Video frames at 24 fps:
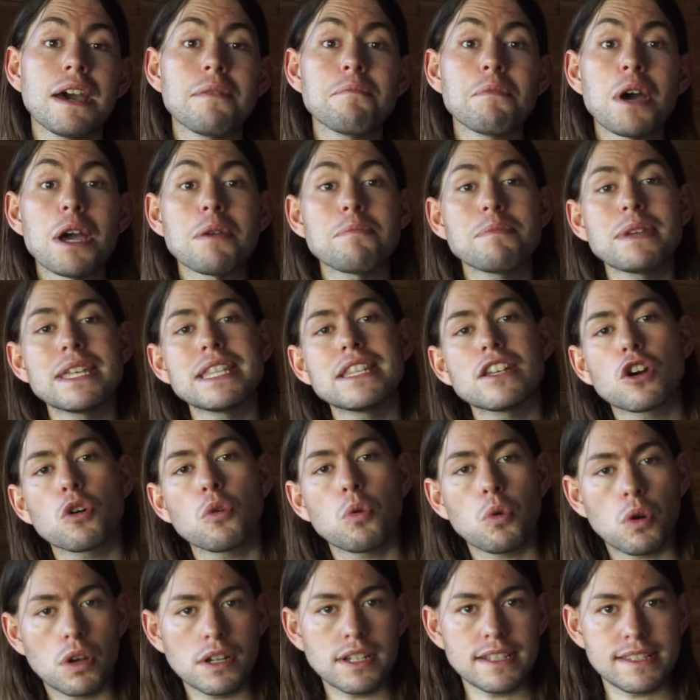that might be the
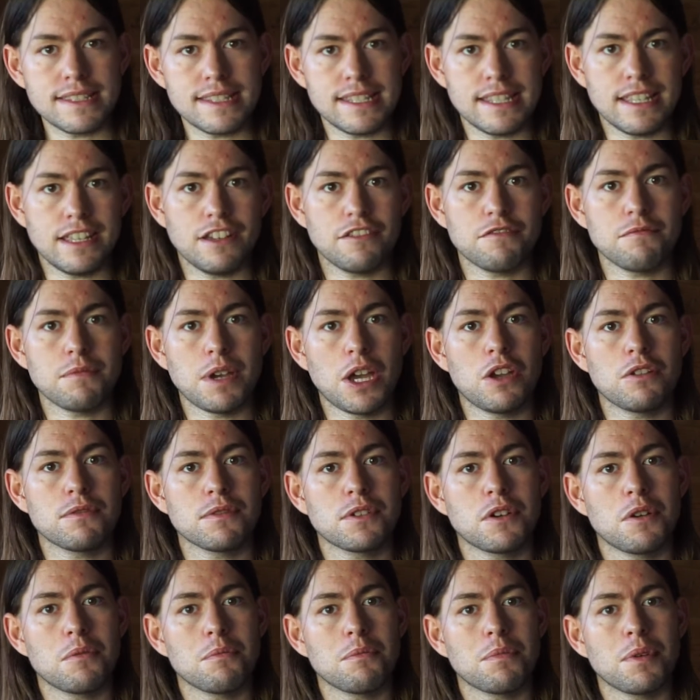quality of my home
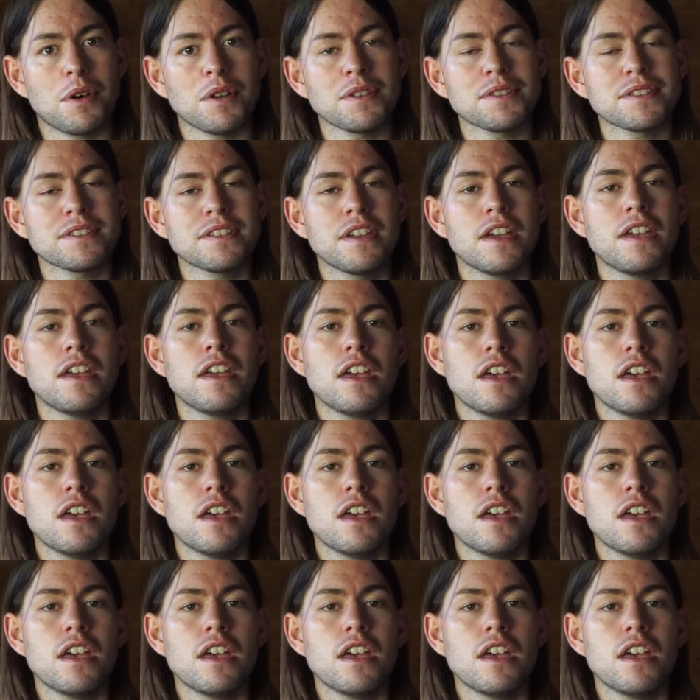compost,